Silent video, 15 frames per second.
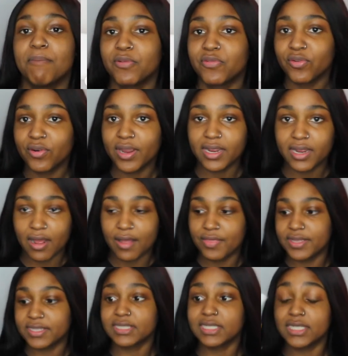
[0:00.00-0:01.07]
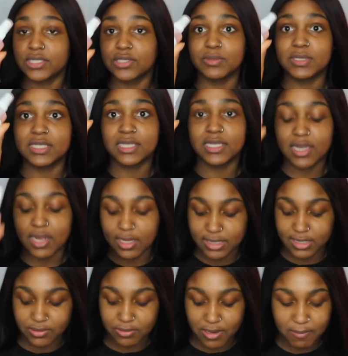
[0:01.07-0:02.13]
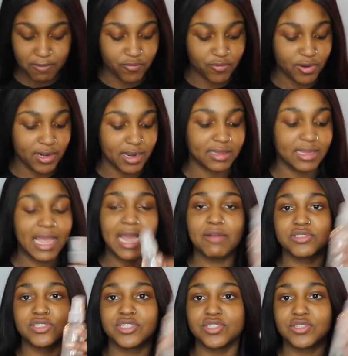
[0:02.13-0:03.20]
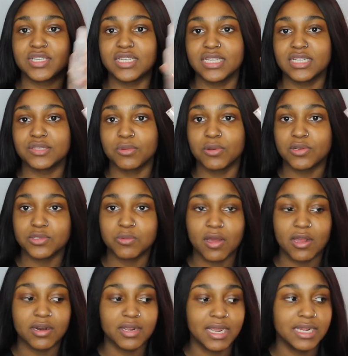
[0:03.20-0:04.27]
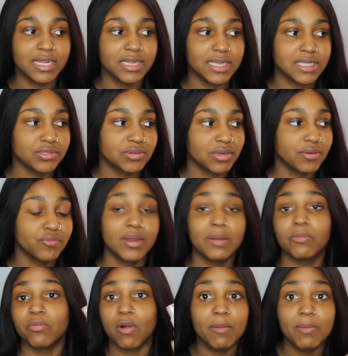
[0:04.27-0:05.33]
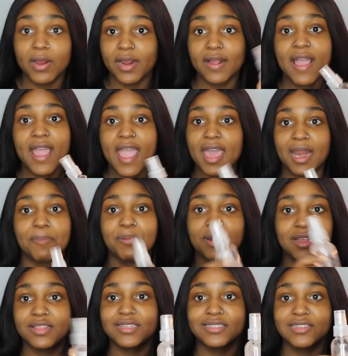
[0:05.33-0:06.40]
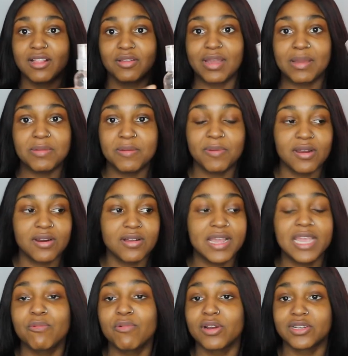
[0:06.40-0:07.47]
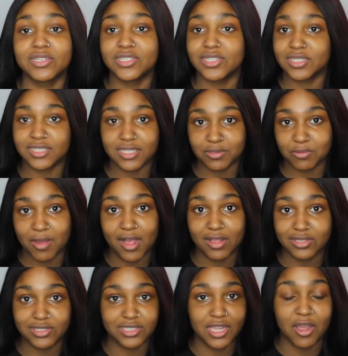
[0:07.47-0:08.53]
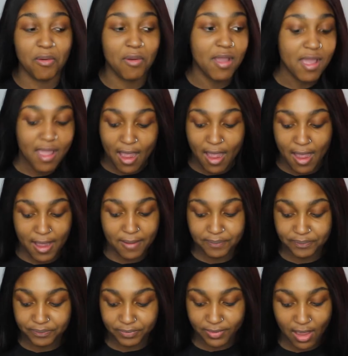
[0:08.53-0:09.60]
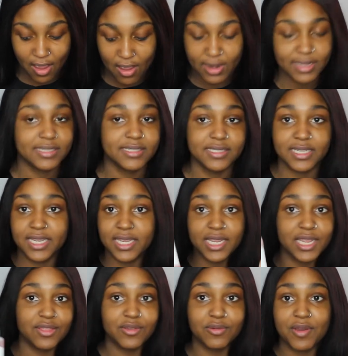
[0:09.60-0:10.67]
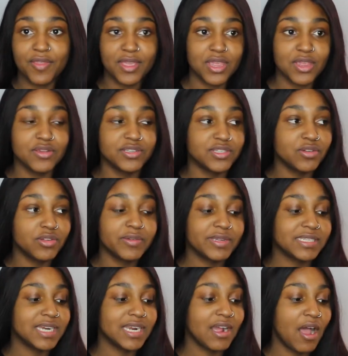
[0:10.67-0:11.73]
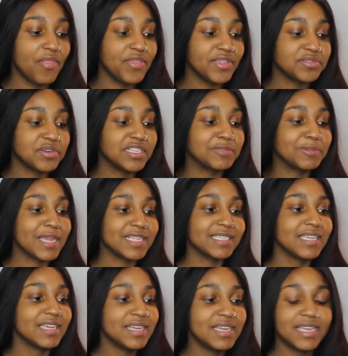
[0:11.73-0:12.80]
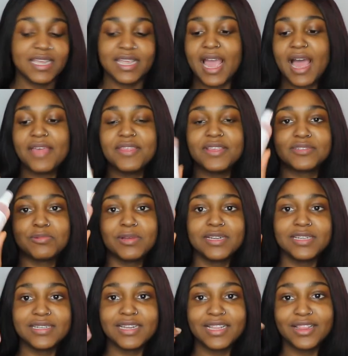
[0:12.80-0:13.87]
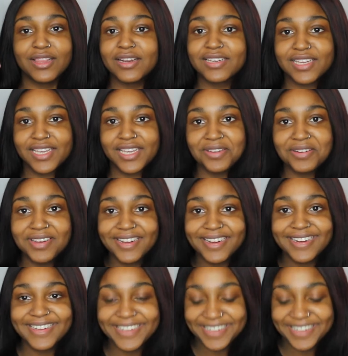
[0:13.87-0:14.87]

Before I got this, because I just recently got this one, before I got that I was just using this rose water and glycerin from Walmart, and I put it in this Dollarama bottle. It worked just as well. So honestly, either one that you use. The only reason I got this one is because, yeah, this one looked cuter.